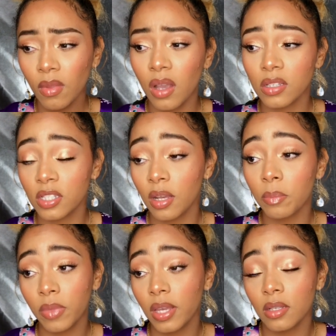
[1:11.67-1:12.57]

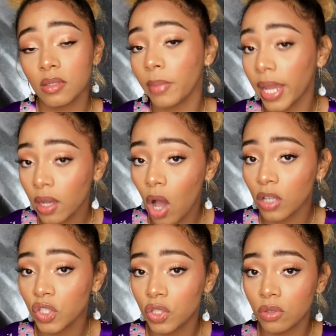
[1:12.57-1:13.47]
Some things might
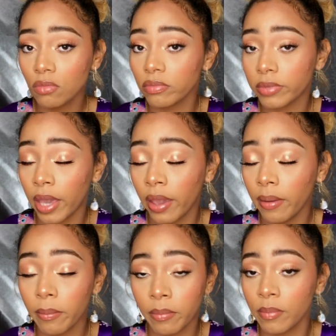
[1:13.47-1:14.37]
cost you,
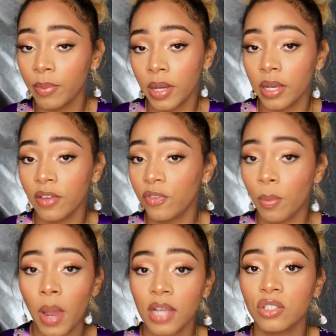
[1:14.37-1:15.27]
okay? But if you're
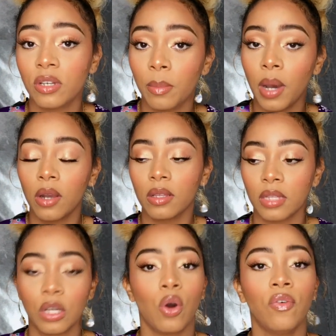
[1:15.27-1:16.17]
passionate about it, then go